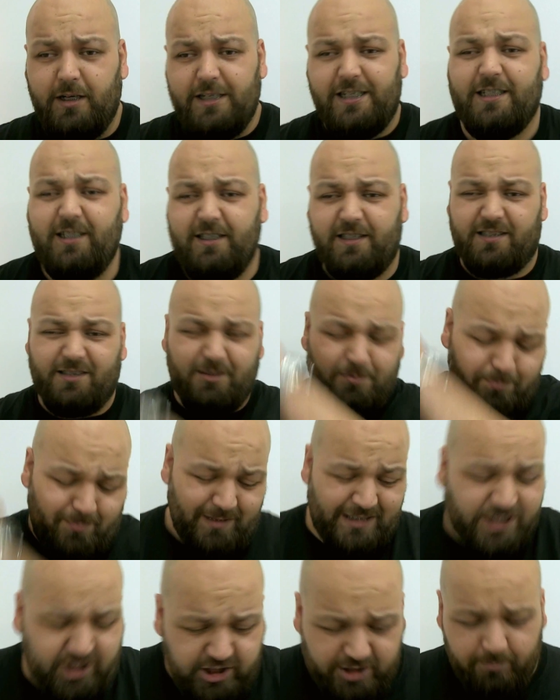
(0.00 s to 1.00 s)
I
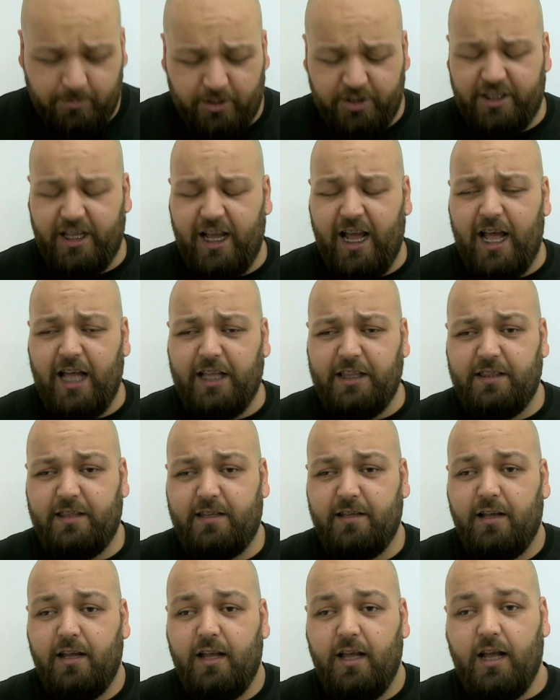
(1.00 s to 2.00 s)
smash them on the head,
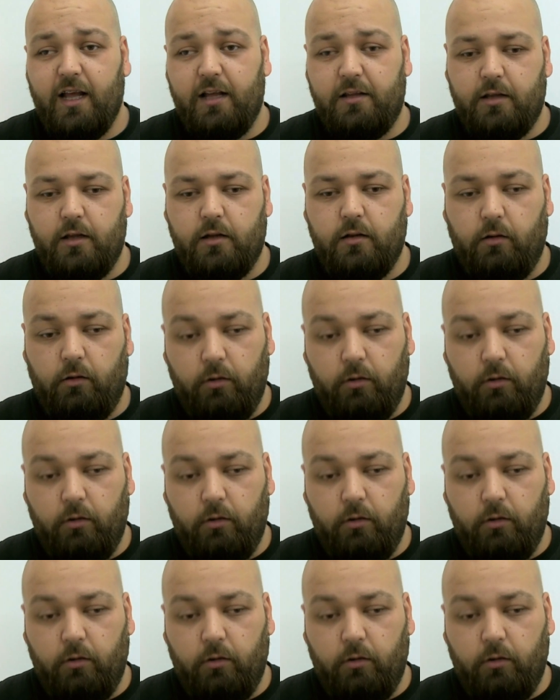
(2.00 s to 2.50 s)
and they...